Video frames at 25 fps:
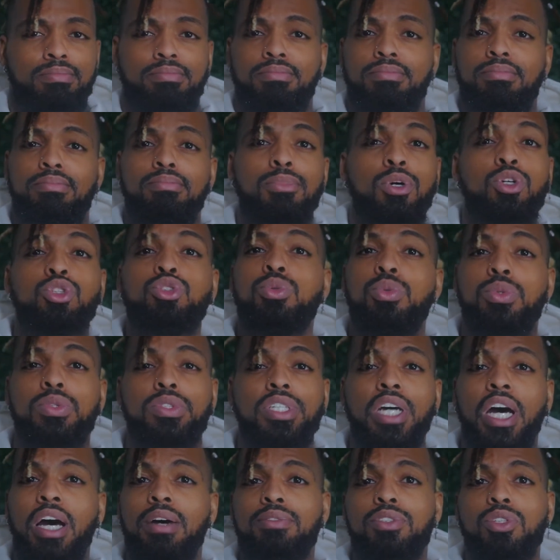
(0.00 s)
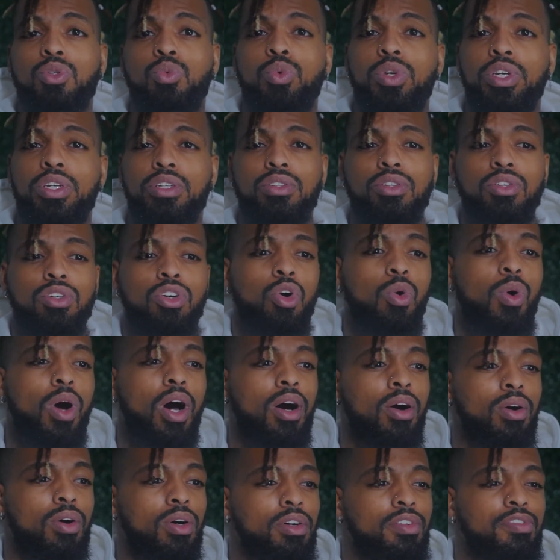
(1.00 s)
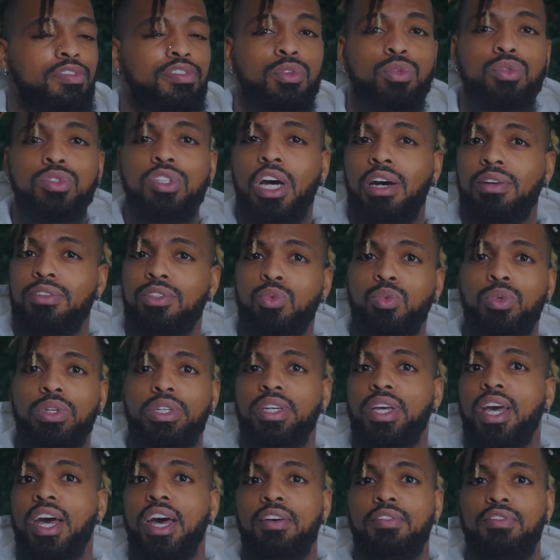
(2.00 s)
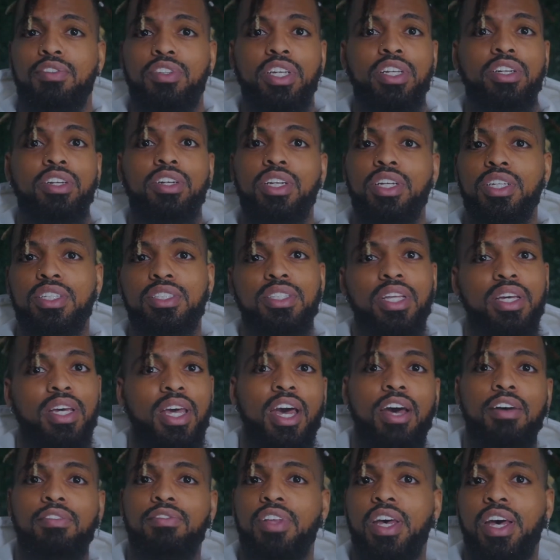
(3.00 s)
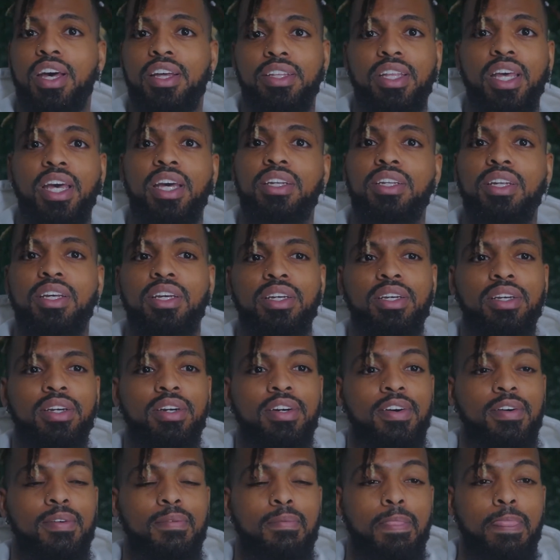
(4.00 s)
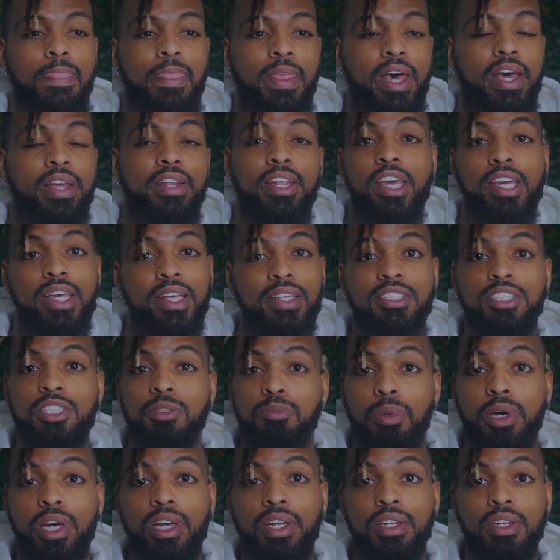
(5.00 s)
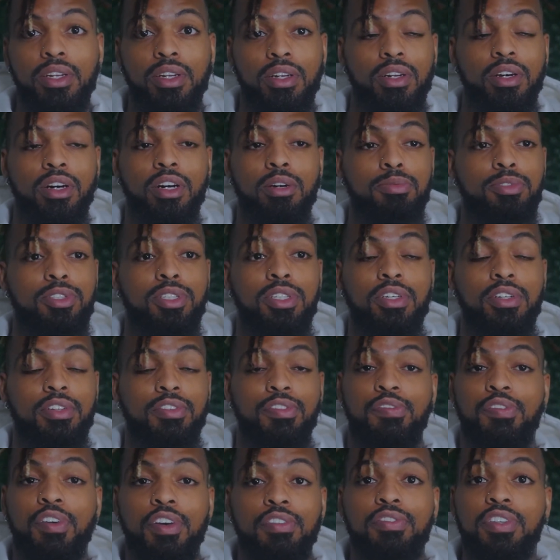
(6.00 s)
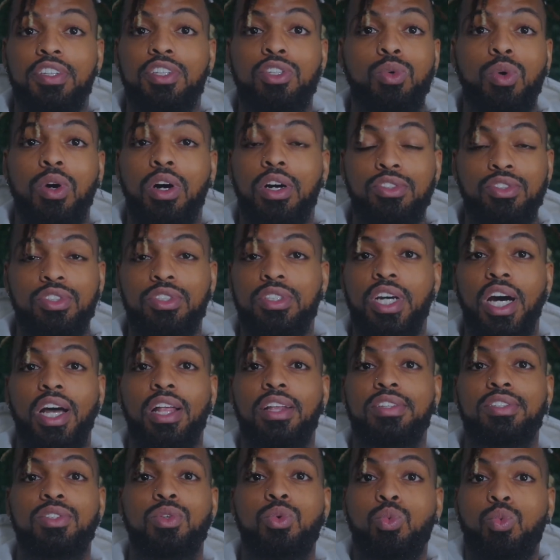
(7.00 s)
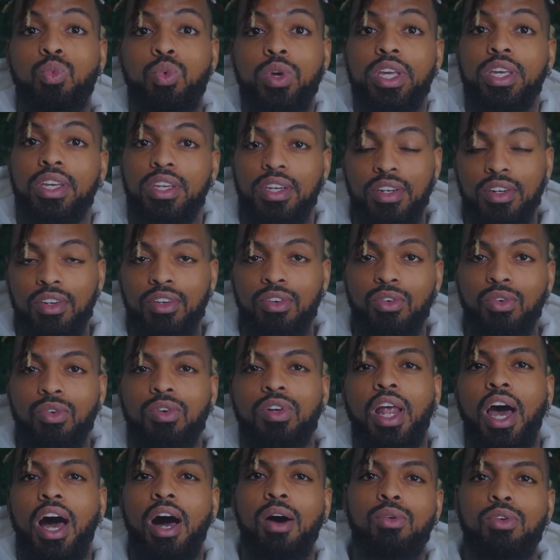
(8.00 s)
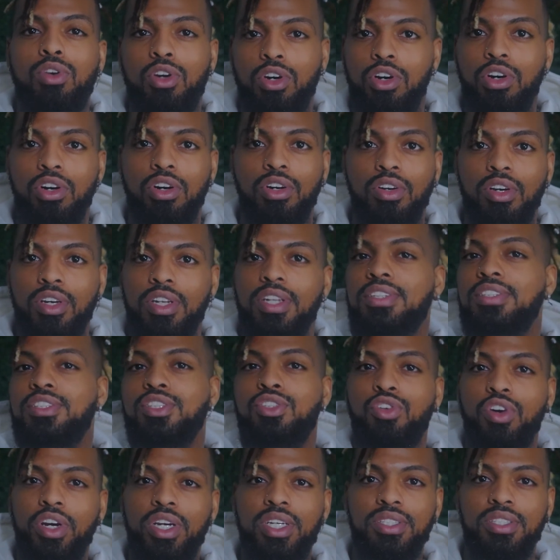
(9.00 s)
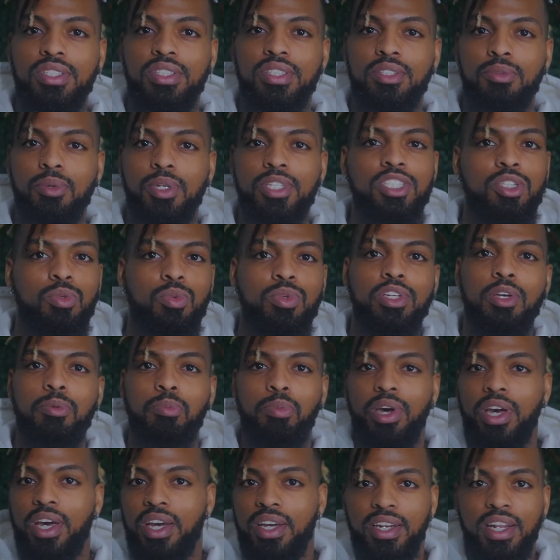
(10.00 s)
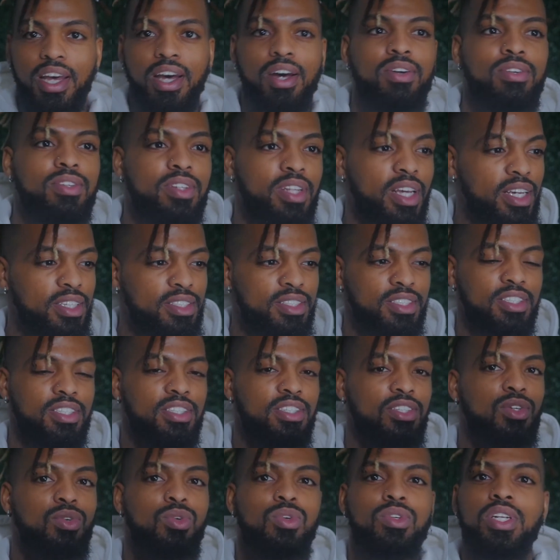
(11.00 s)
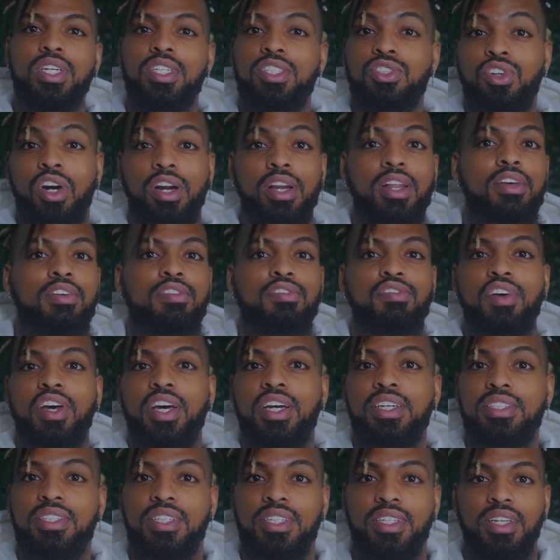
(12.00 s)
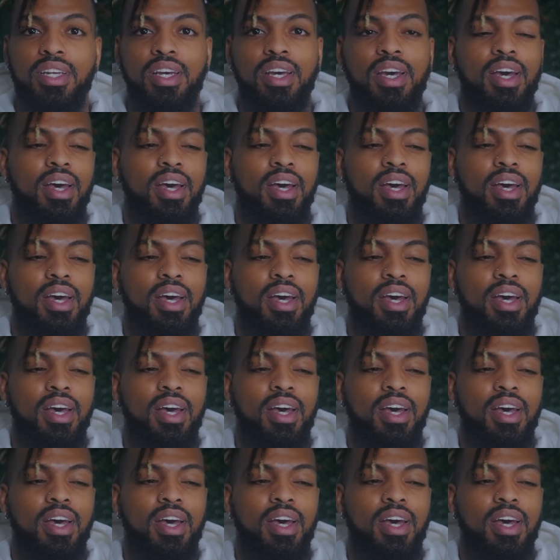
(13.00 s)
multiple times a week or go out a few times a week, have dinner this day, have that day, and they can spend up to $50 to $100 a week on alcohol. And it's crazy, especially when you're paying down debts and you're doing this, trying to invest. And